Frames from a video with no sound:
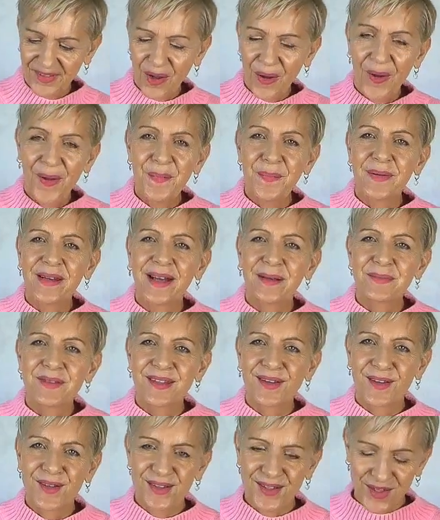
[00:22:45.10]
Open up
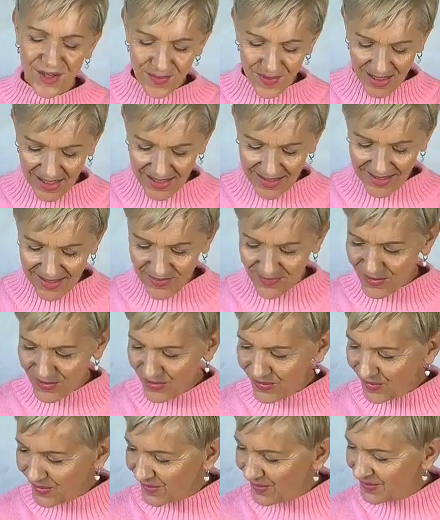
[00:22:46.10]
to those new beginnings,
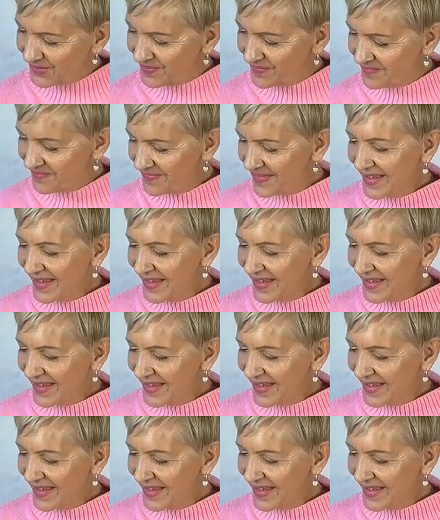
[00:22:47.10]
Virgo.